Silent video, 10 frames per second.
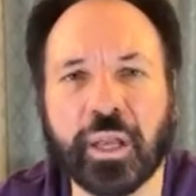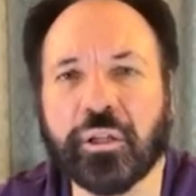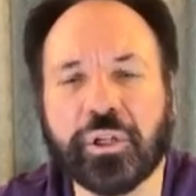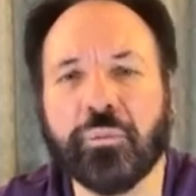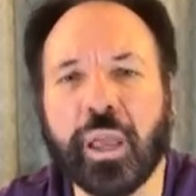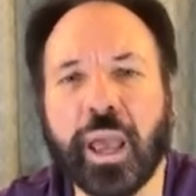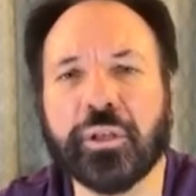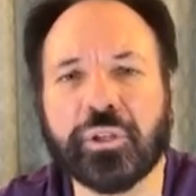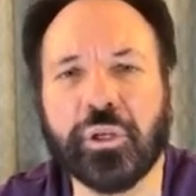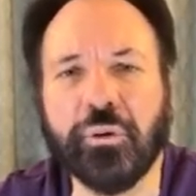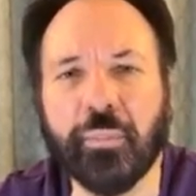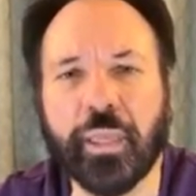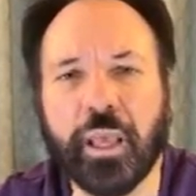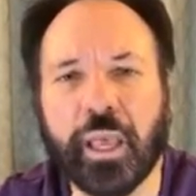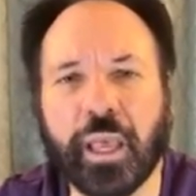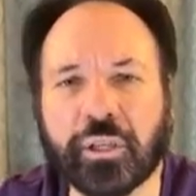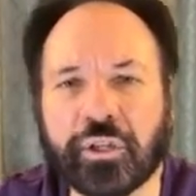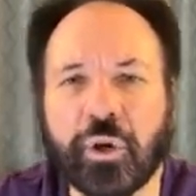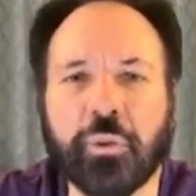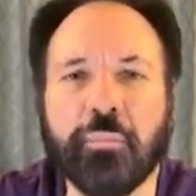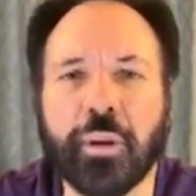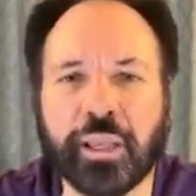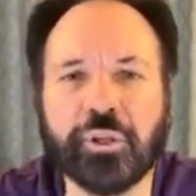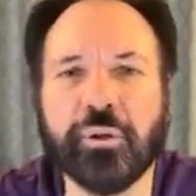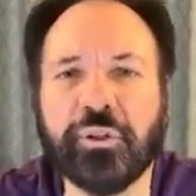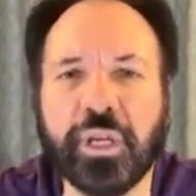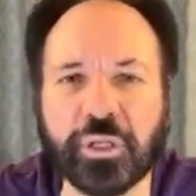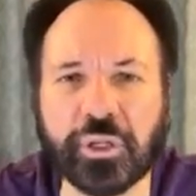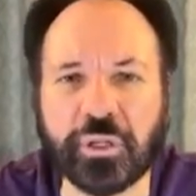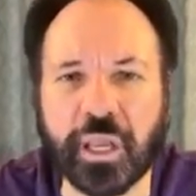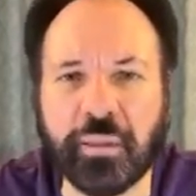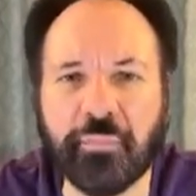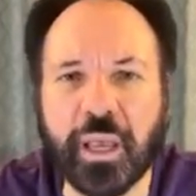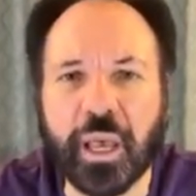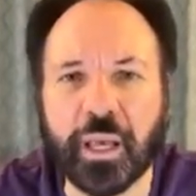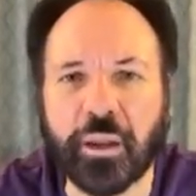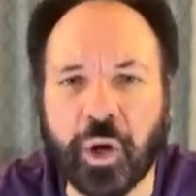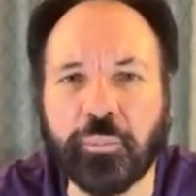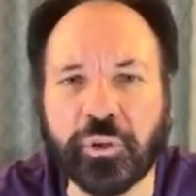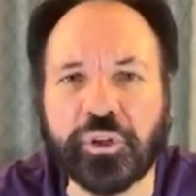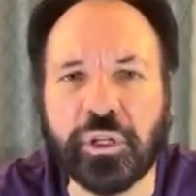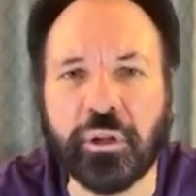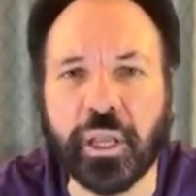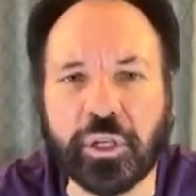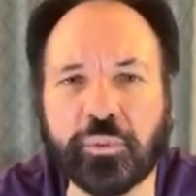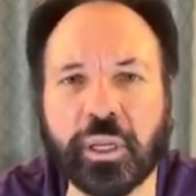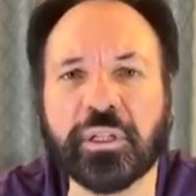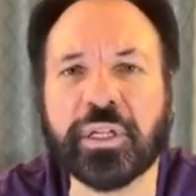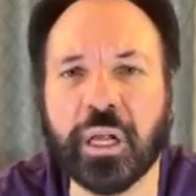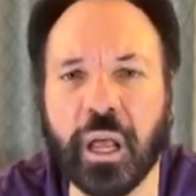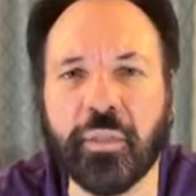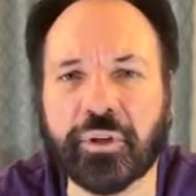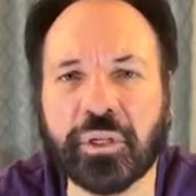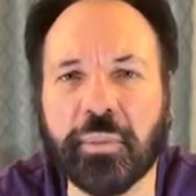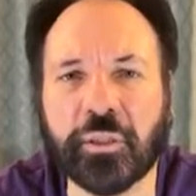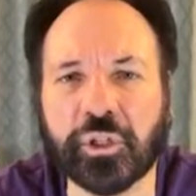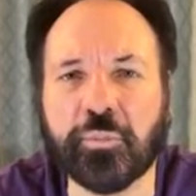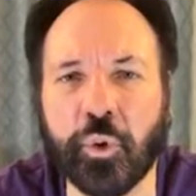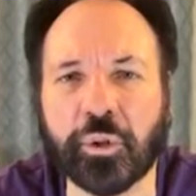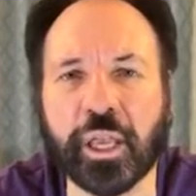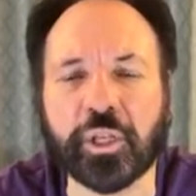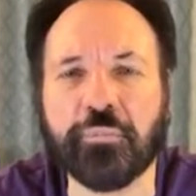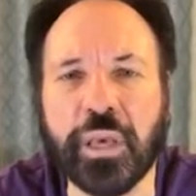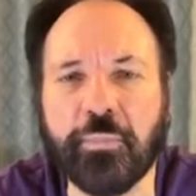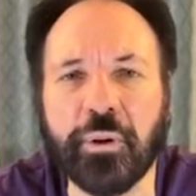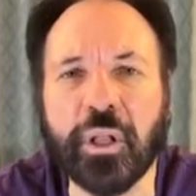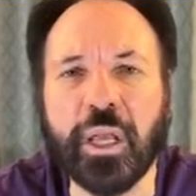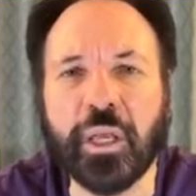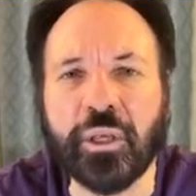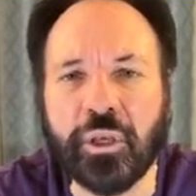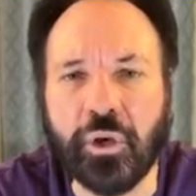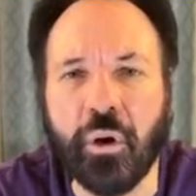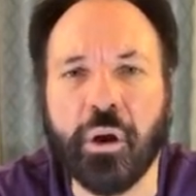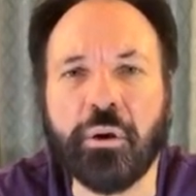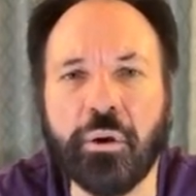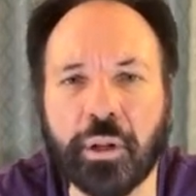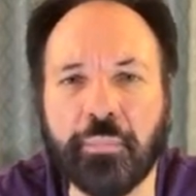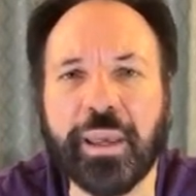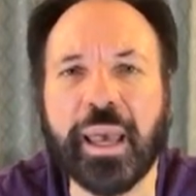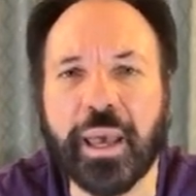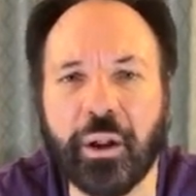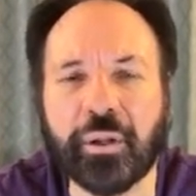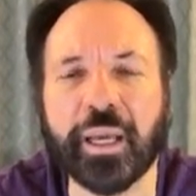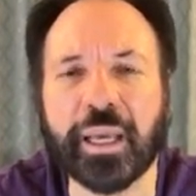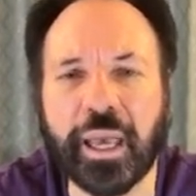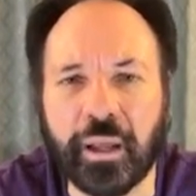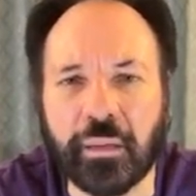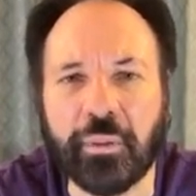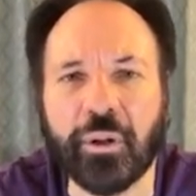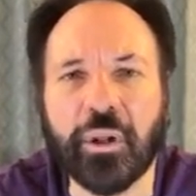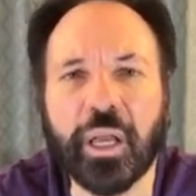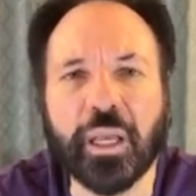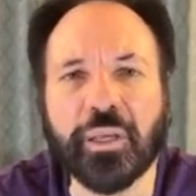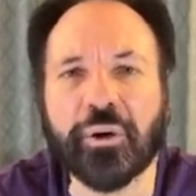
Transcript: We challenge you, we ask you, and so we bless you in Jesus' name and hope to see you next week. Tell others about this broadcast. People, you are going to be held accountable.